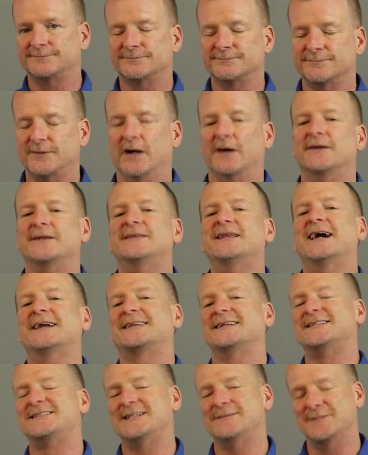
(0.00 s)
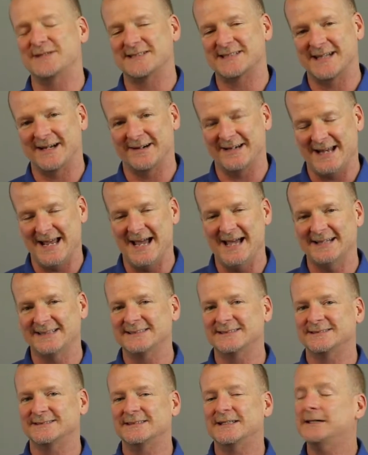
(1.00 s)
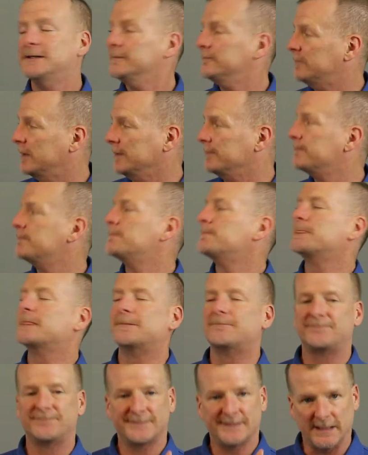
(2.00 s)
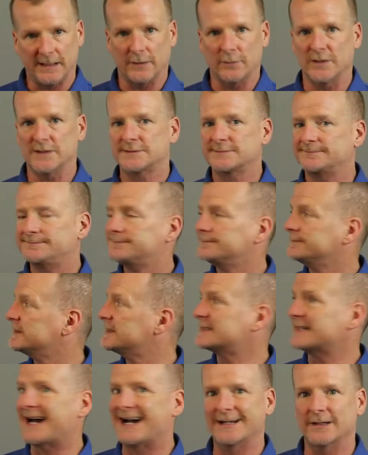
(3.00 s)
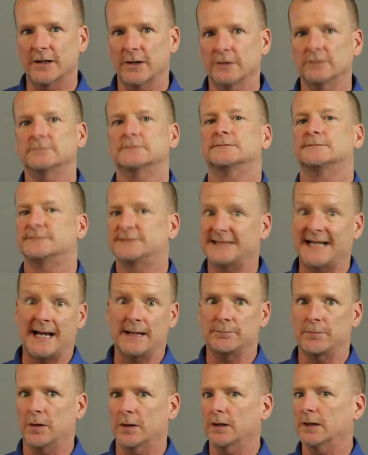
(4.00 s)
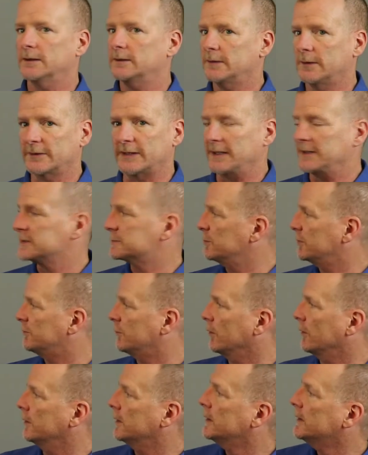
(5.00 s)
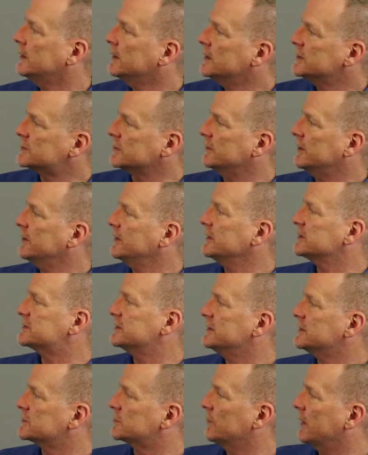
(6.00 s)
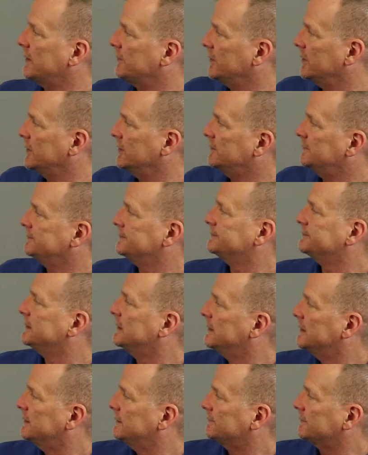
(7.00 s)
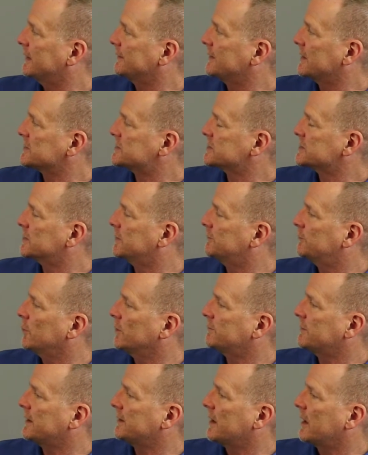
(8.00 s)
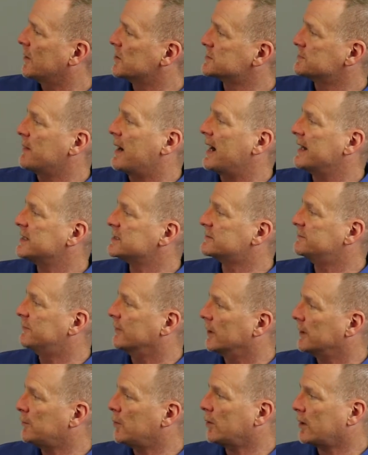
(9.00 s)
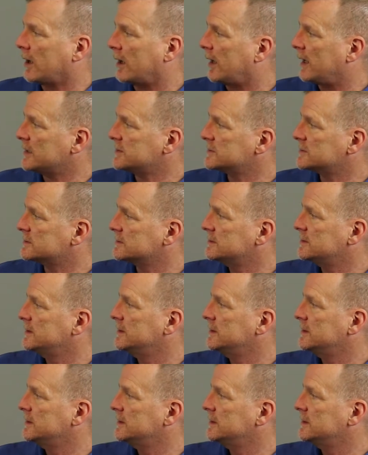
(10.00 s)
well, not that Jimmy's there yet, but anyways, side note, sidebar. Okay, let's move forward. So here you can see his revenue, $5,645 minus variable costs,